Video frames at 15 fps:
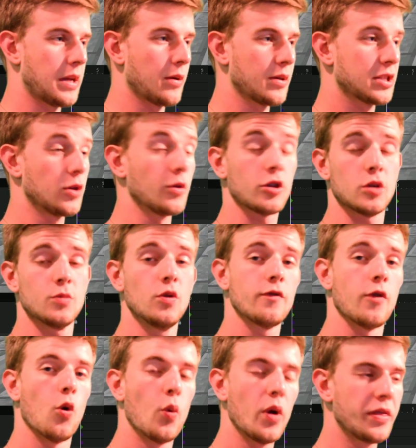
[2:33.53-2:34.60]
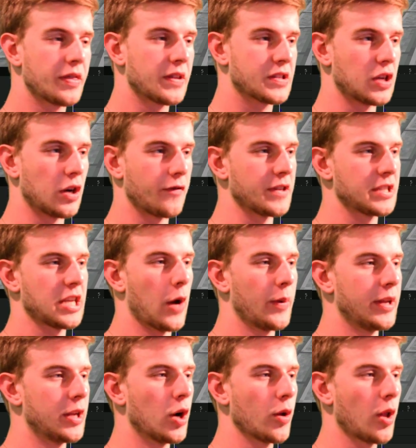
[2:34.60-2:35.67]
Now it's going to move with the surface and
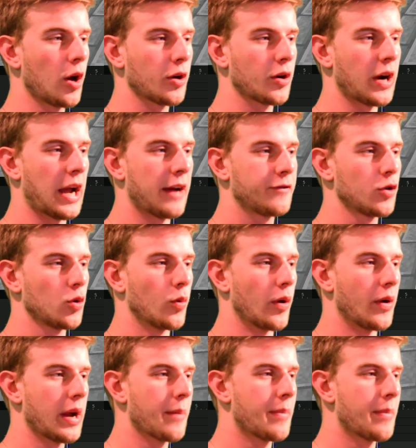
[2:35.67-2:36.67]
we no longer have to worry